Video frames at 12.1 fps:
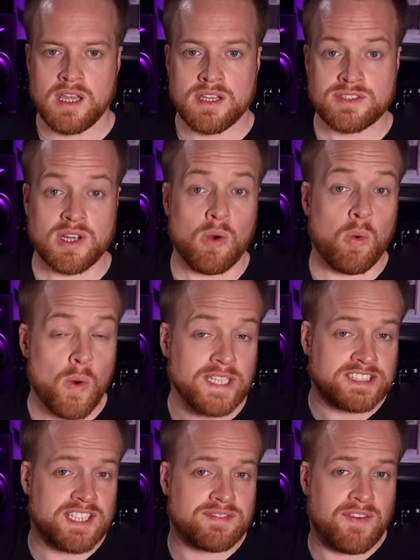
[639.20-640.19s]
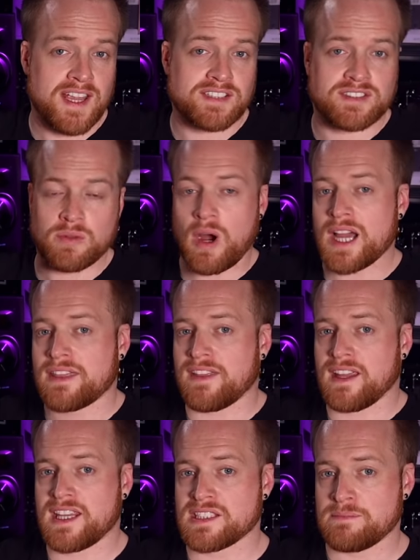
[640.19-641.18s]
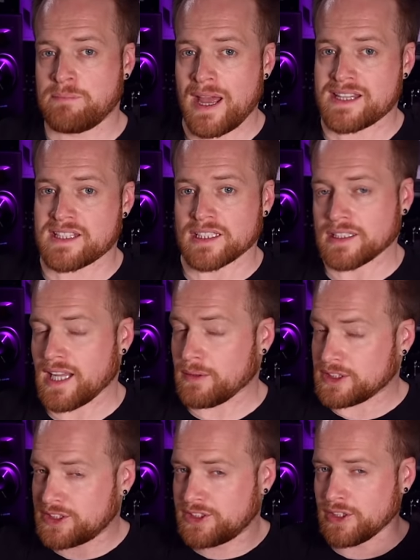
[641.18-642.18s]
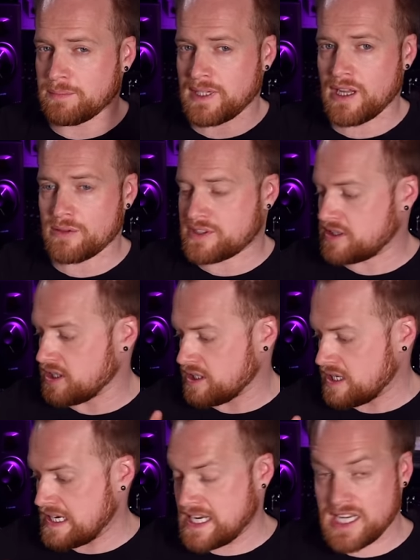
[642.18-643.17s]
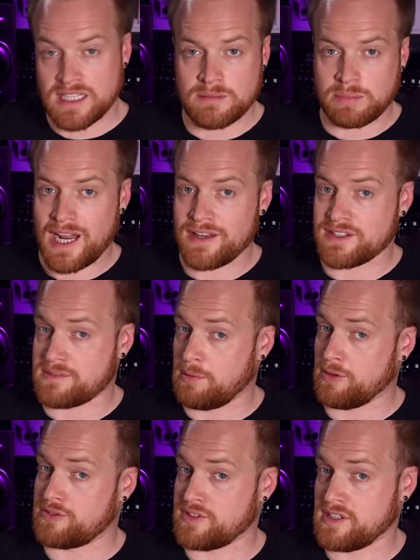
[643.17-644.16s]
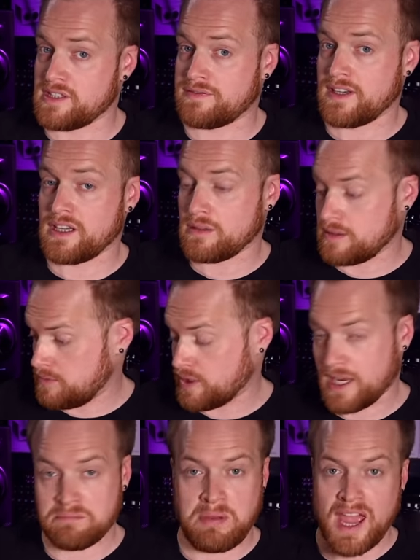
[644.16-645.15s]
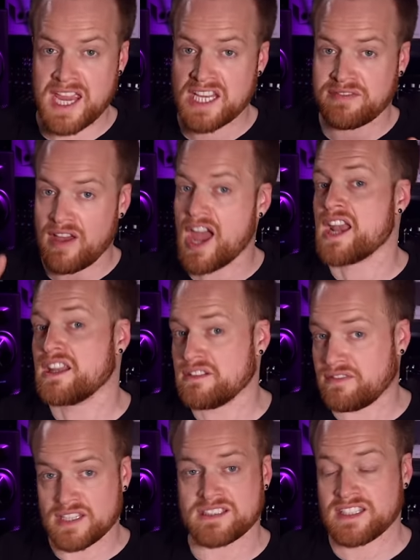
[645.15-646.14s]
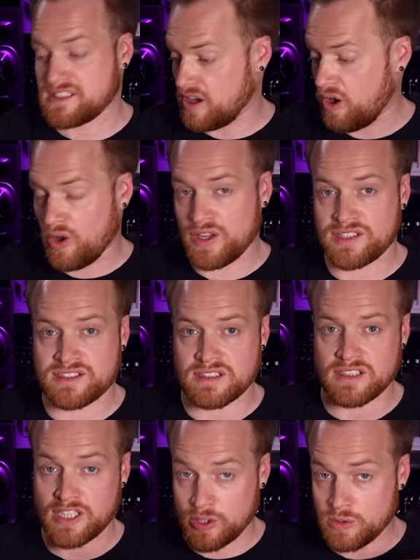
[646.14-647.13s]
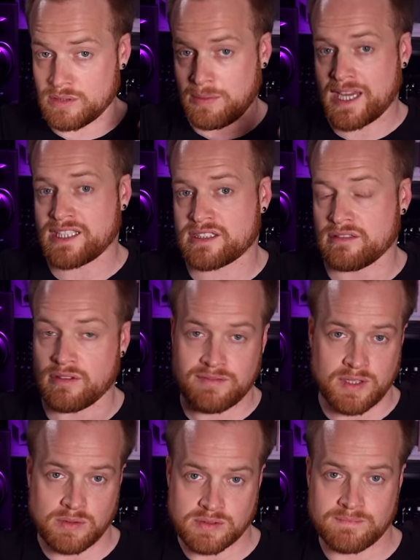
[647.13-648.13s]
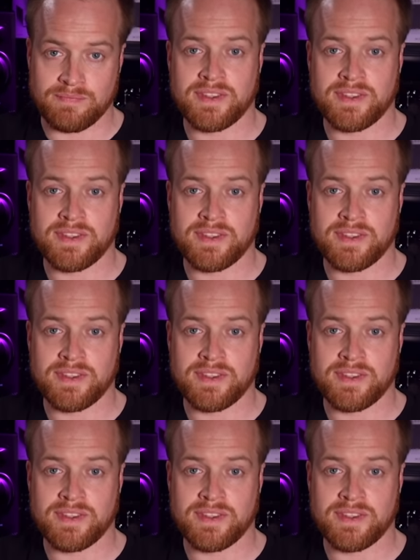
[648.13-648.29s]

So, which interface do I think is better? Now, it should be noted that neither brand is sponsoring this video. I'm not getting paid for any of this. These are honest, user-based reviews.